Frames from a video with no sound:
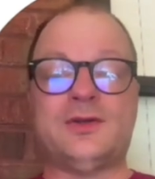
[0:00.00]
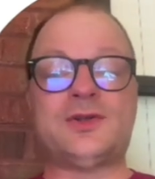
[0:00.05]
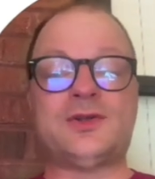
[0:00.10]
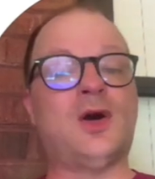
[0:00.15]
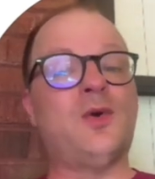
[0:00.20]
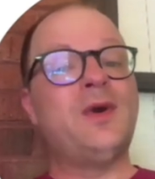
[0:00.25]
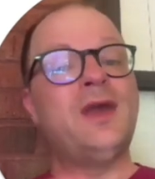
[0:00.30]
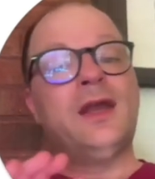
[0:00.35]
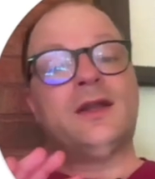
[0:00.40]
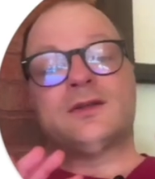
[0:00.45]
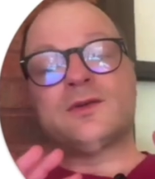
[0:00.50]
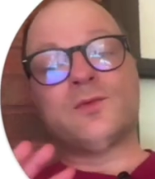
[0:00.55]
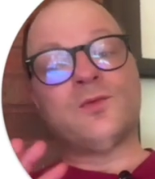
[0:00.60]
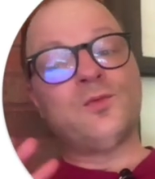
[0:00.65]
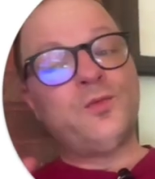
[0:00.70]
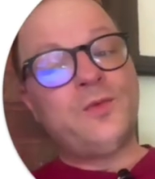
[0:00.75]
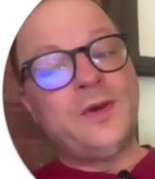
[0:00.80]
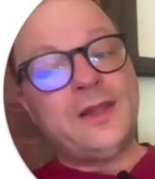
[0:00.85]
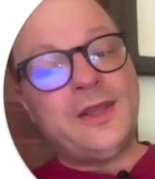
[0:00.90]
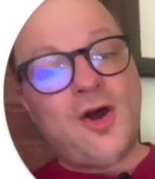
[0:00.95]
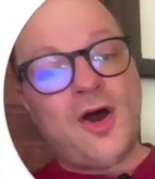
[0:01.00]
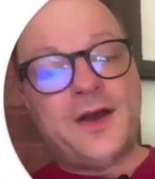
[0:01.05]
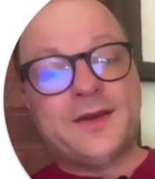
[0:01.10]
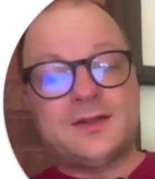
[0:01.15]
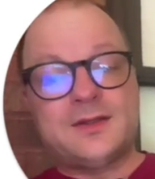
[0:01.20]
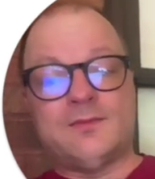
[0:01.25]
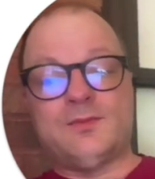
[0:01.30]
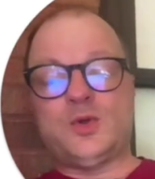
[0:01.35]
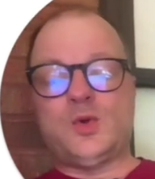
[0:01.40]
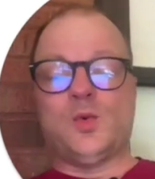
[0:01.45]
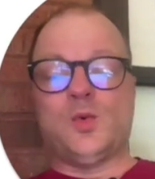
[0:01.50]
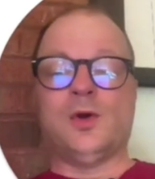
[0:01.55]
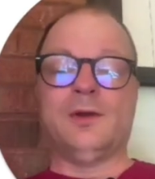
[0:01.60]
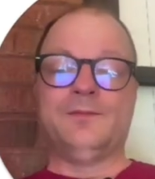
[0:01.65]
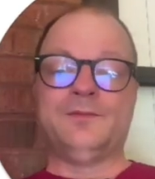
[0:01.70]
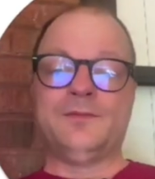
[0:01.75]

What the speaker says: So it's a really awesome tool.